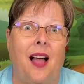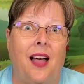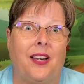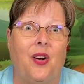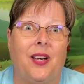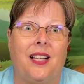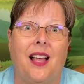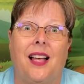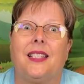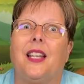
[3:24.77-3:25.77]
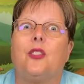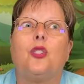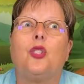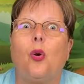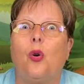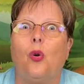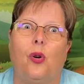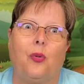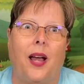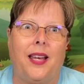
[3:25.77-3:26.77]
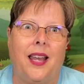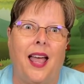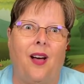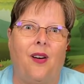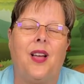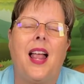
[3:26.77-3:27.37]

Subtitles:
ongoing class that's so cool right now